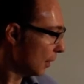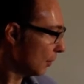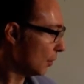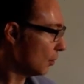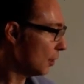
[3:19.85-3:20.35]

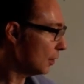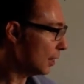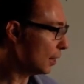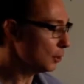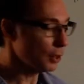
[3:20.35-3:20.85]
the unit
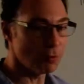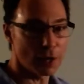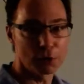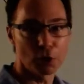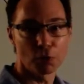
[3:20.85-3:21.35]
tangent
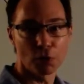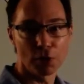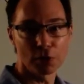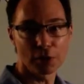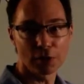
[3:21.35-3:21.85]
vector for
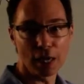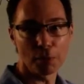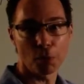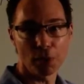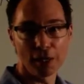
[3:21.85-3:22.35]
this
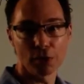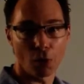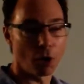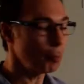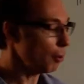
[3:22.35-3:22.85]
example is
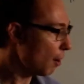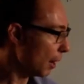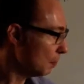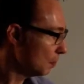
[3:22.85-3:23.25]
r prime.